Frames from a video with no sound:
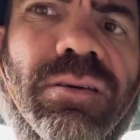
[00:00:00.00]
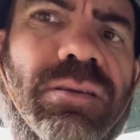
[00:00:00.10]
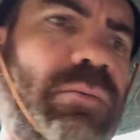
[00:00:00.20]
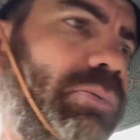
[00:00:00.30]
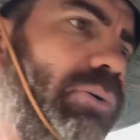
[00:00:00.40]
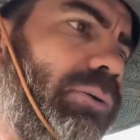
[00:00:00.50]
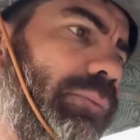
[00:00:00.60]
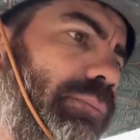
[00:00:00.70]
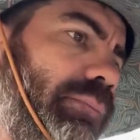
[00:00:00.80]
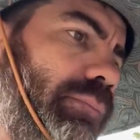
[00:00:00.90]
the puller
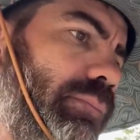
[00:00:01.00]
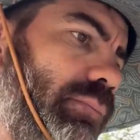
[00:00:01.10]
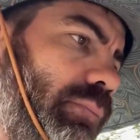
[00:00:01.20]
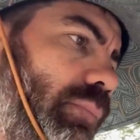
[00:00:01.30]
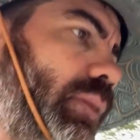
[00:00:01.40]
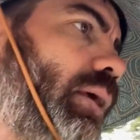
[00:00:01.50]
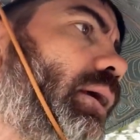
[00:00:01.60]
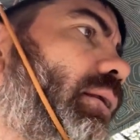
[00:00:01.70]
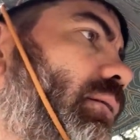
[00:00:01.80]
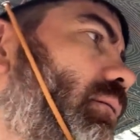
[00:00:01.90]

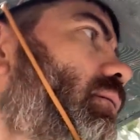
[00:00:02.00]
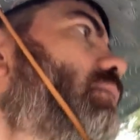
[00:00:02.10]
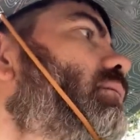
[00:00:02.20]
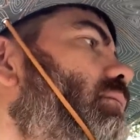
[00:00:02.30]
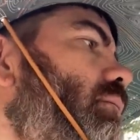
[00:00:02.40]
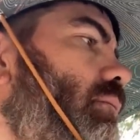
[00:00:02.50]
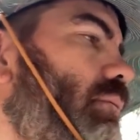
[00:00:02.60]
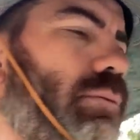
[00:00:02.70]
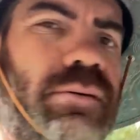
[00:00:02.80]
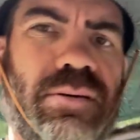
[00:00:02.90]
and look,
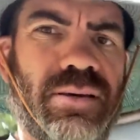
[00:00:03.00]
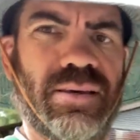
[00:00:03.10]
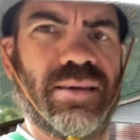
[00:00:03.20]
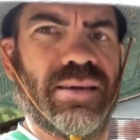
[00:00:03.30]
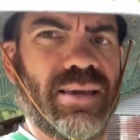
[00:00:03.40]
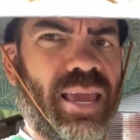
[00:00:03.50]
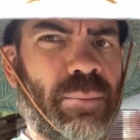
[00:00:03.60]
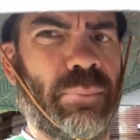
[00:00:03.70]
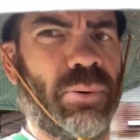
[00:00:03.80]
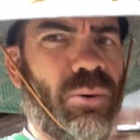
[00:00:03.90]
it
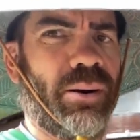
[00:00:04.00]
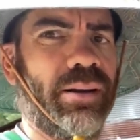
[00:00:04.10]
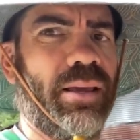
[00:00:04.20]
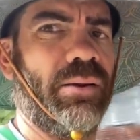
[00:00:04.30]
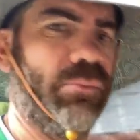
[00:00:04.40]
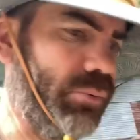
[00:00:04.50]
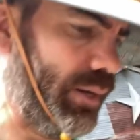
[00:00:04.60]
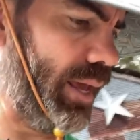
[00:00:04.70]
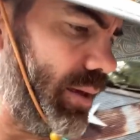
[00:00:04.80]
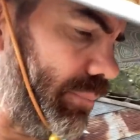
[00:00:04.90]
came apart. And what
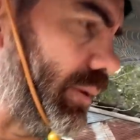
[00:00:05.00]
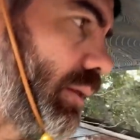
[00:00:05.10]
happened